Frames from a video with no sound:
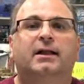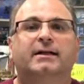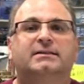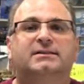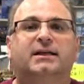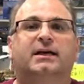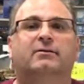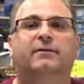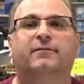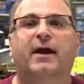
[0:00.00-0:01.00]
Let's see,
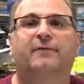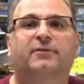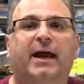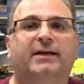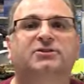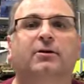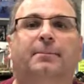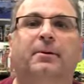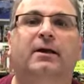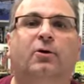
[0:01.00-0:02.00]
if we answer
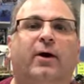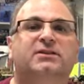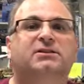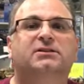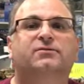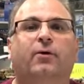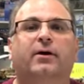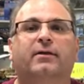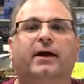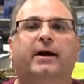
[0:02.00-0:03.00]
up any questions for
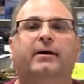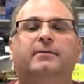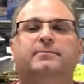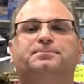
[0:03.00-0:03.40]
you there.